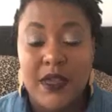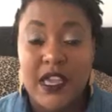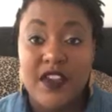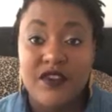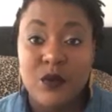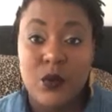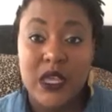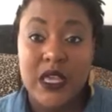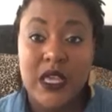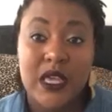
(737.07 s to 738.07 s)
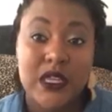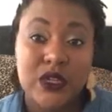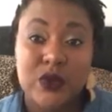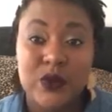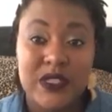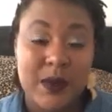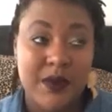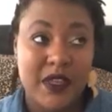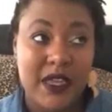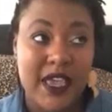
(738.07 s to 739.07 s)
if we can do
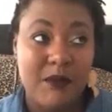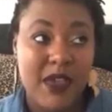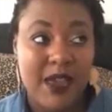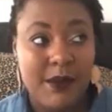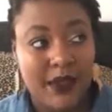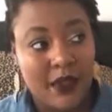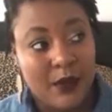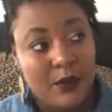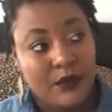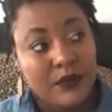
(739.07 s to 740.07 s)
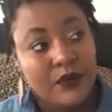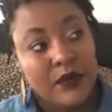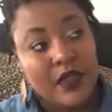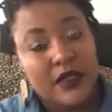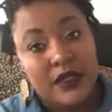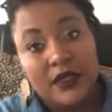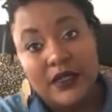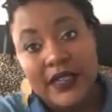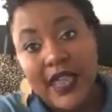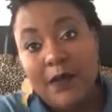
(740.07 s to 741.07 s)
something like maybe
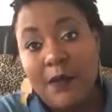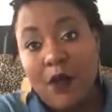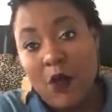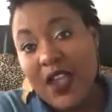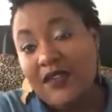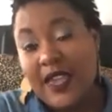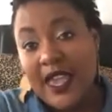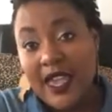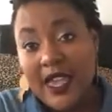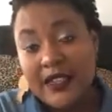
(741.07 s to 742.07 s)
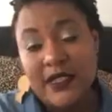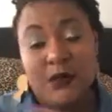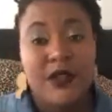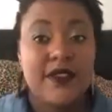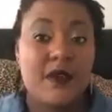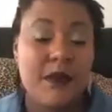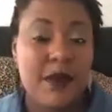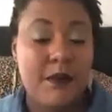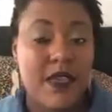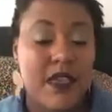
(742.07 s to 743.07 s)
take my wife's eggs and put them
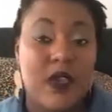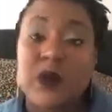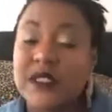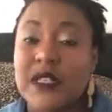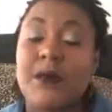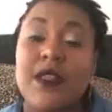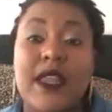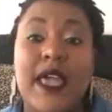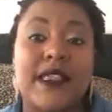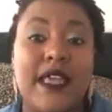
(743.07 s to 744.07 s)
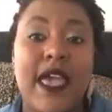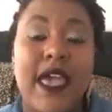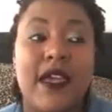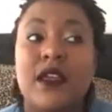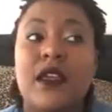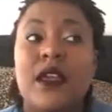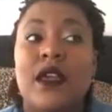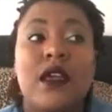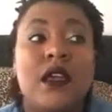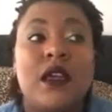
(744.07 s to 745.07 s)
in me or something like that,
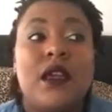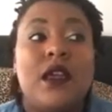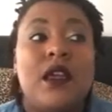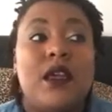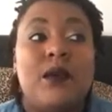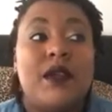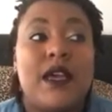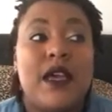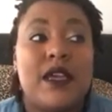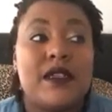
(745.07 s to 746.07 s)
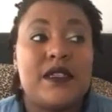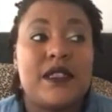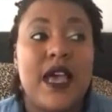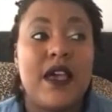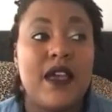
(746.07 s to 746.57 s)
because